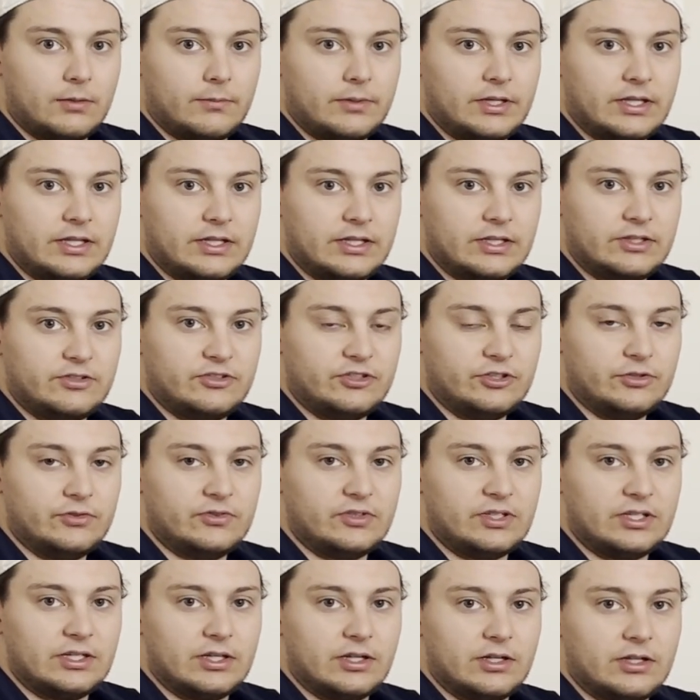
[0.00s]
It's
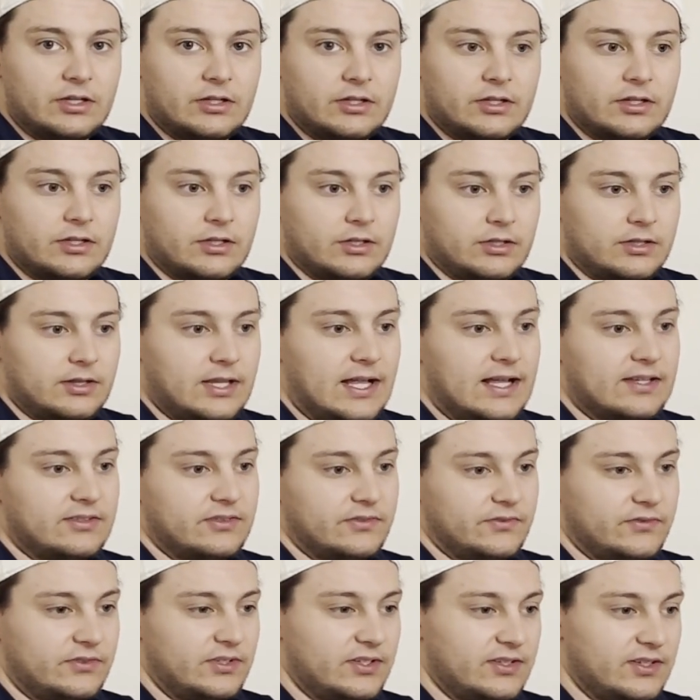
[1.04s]
using a class
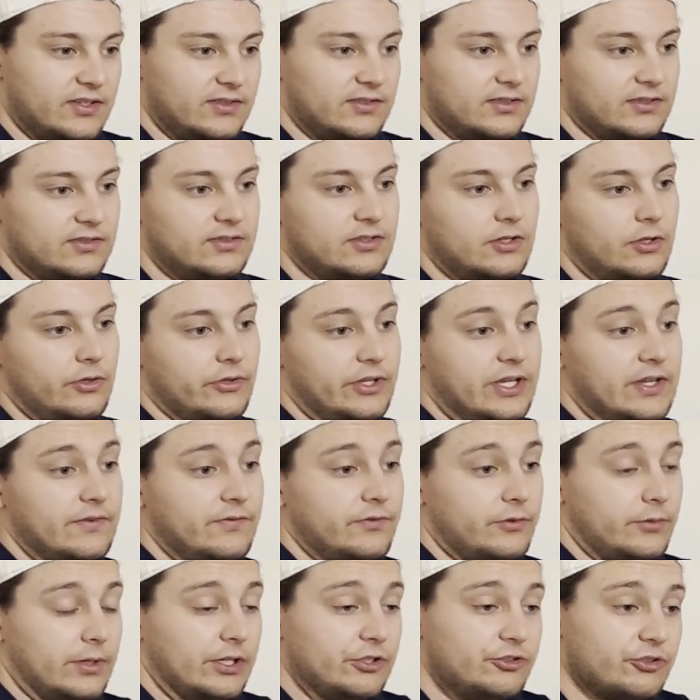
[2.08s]
of statistics called
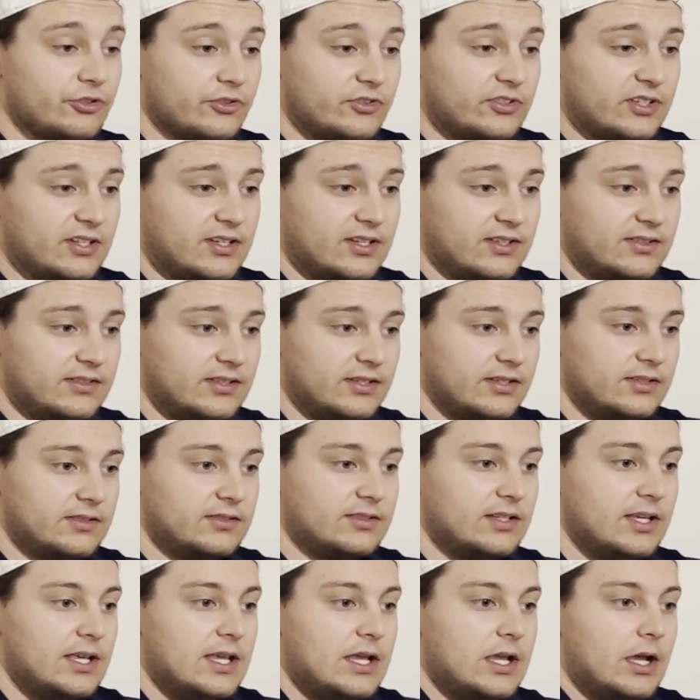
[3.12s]
inferential statistics.
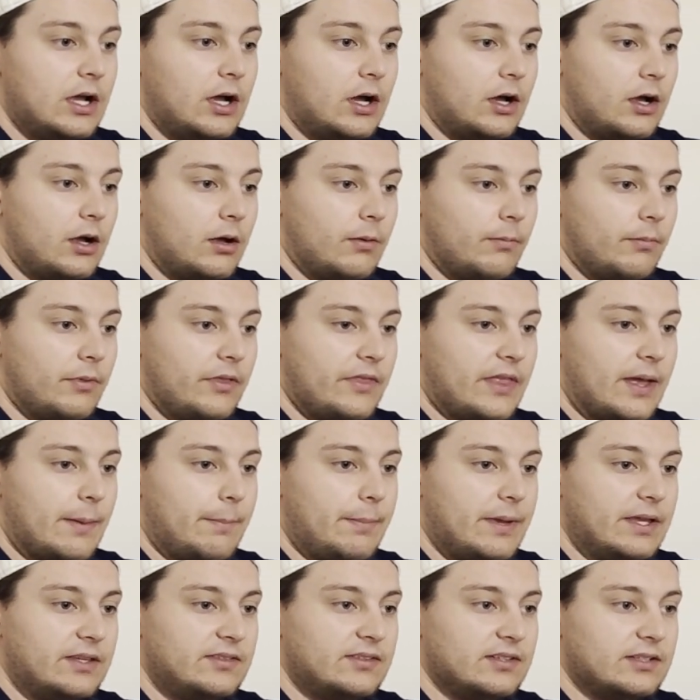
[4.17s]
That
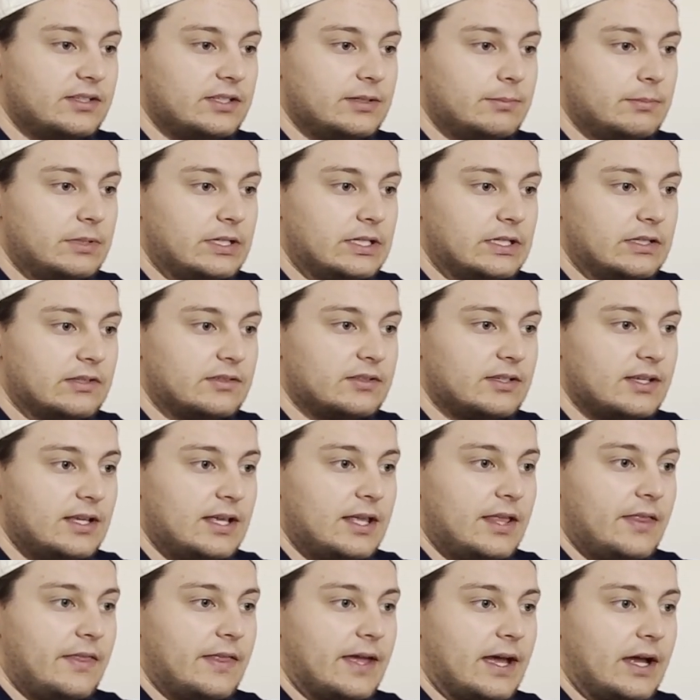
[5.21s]
basically means
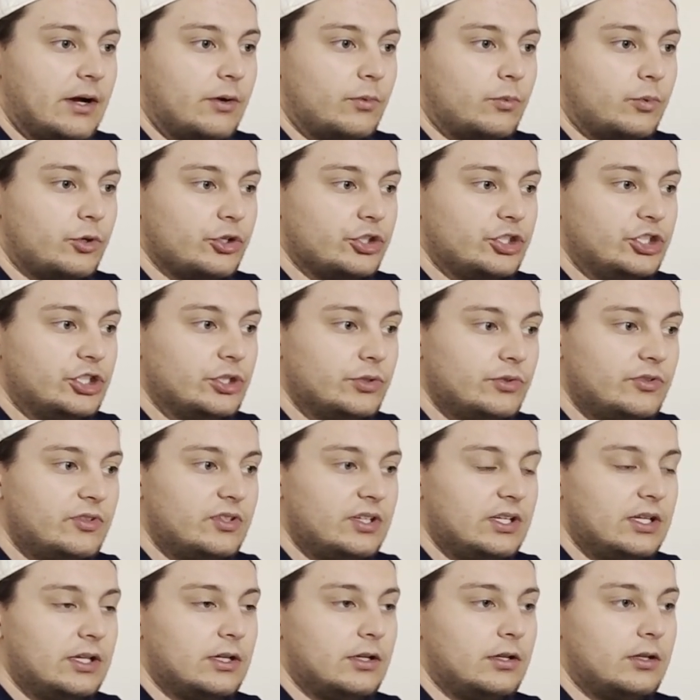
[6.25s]
that we're
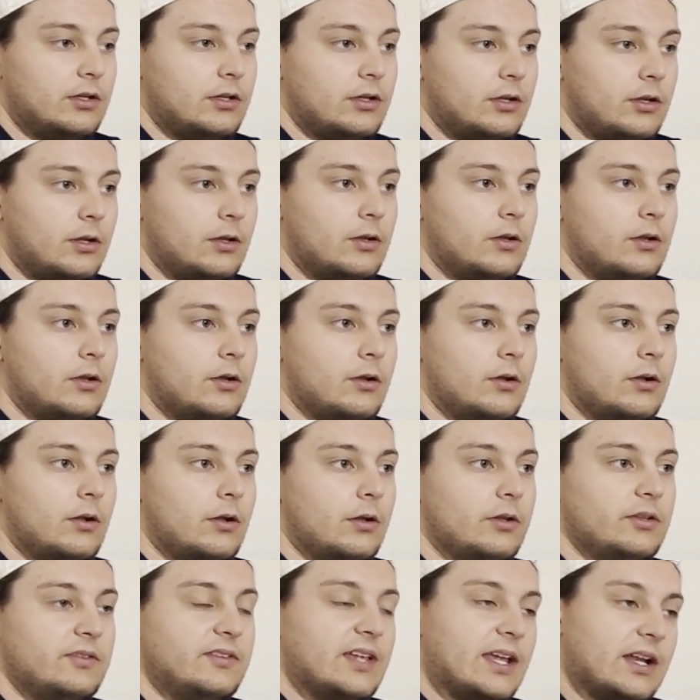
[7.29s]
using
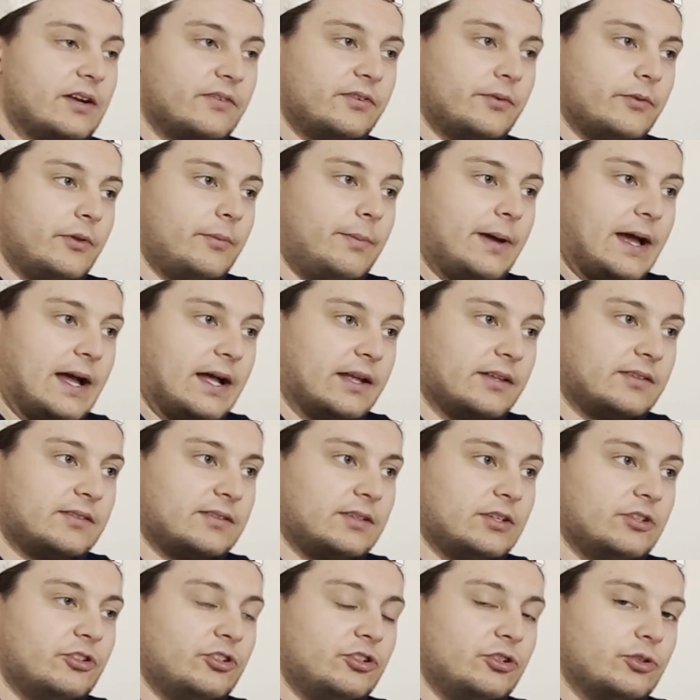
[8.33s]
data from the past
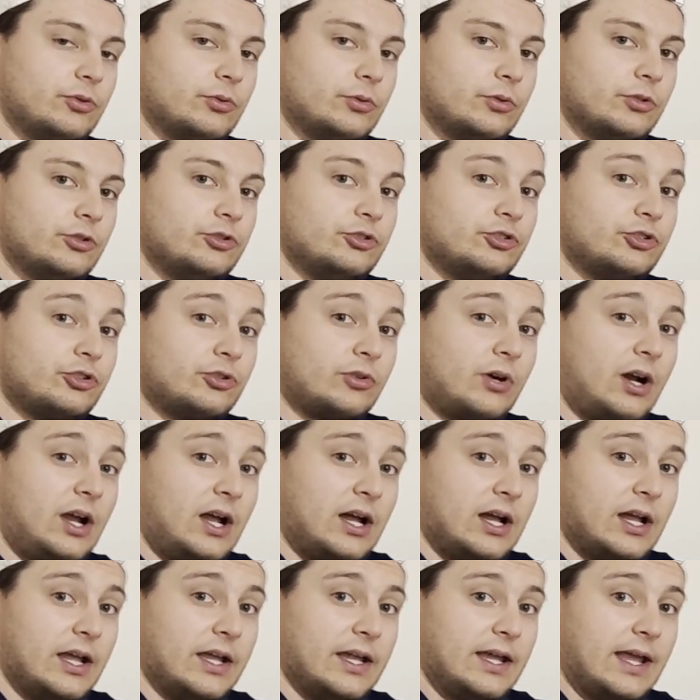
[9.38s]
to
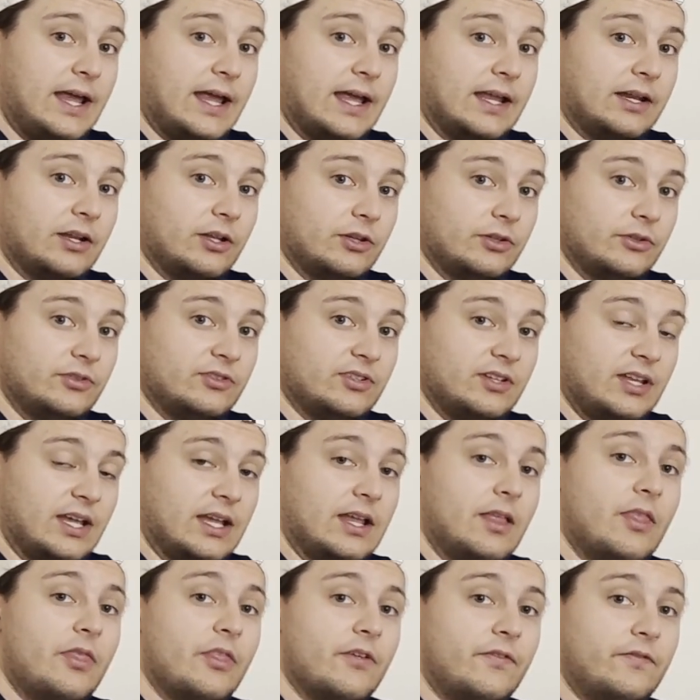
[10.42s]
try and
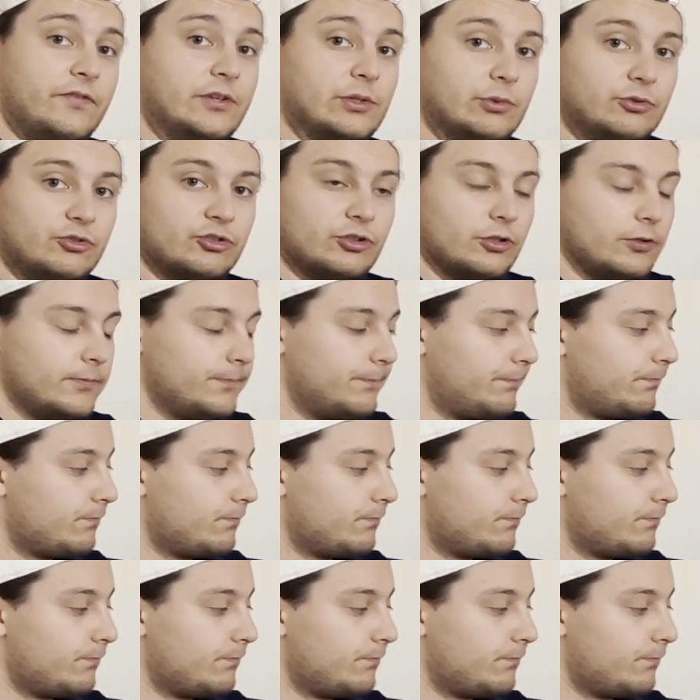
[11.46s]
elucidate the future.